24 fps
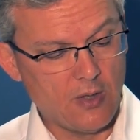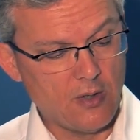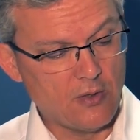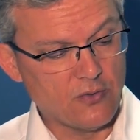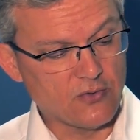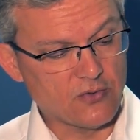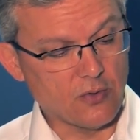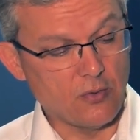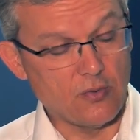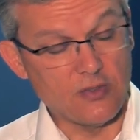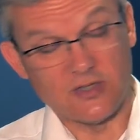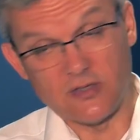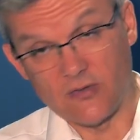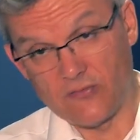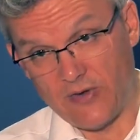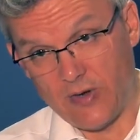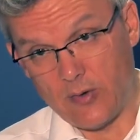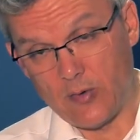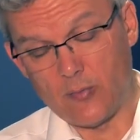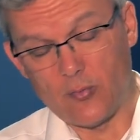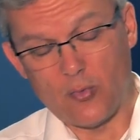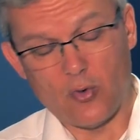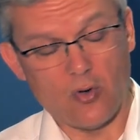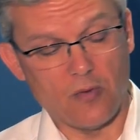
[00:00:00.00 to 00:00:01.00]
So it's a very
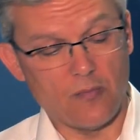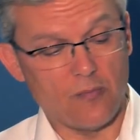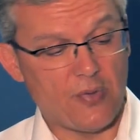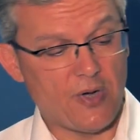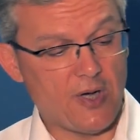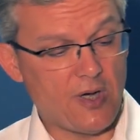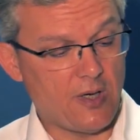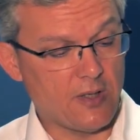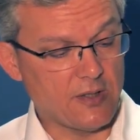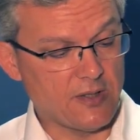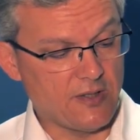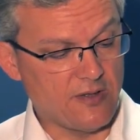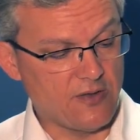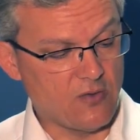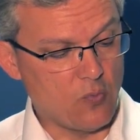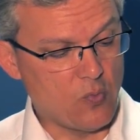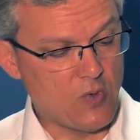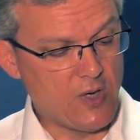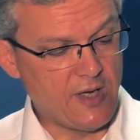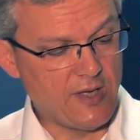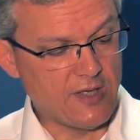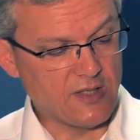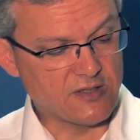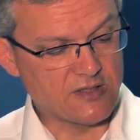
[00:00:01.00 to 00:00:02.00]
important part and the
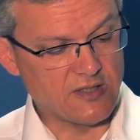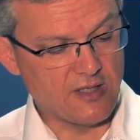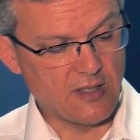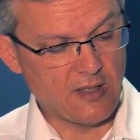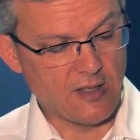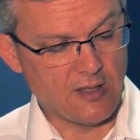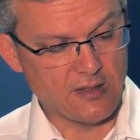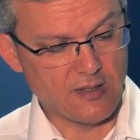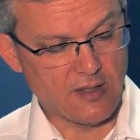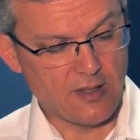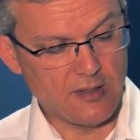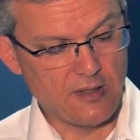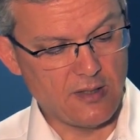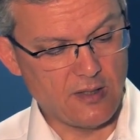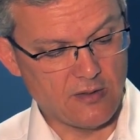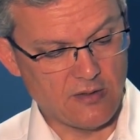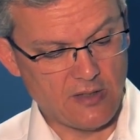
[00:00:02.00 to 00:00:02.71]
weldings that are done here,